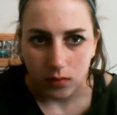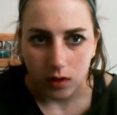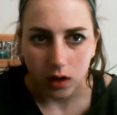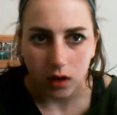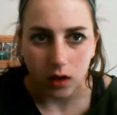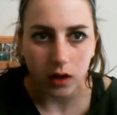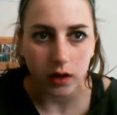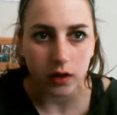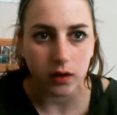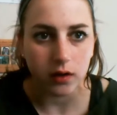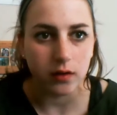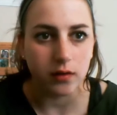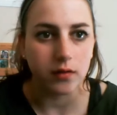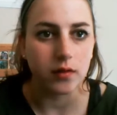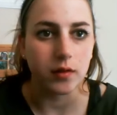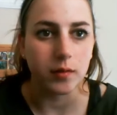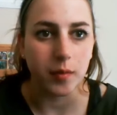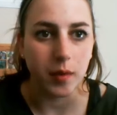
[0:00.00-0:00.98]
I don't
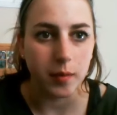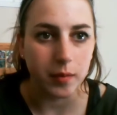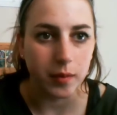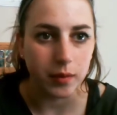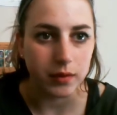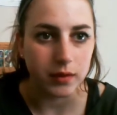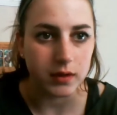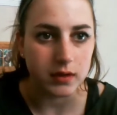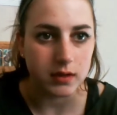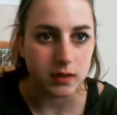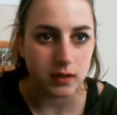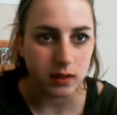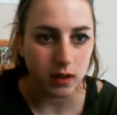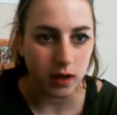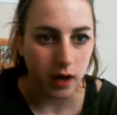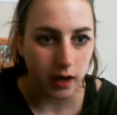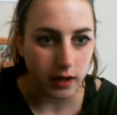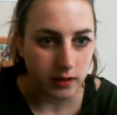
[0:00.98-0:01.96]
even remember what this
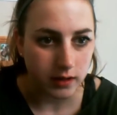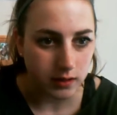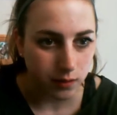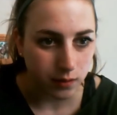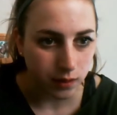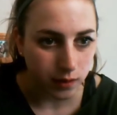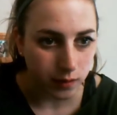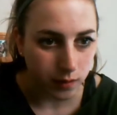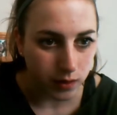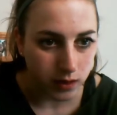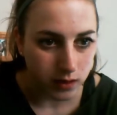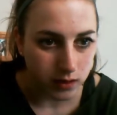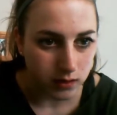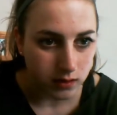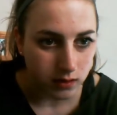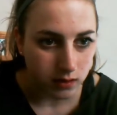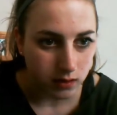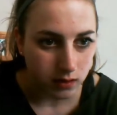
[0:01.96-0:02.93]
chi-squared
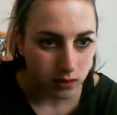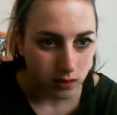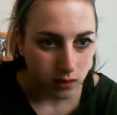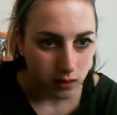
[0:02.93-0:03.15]
was.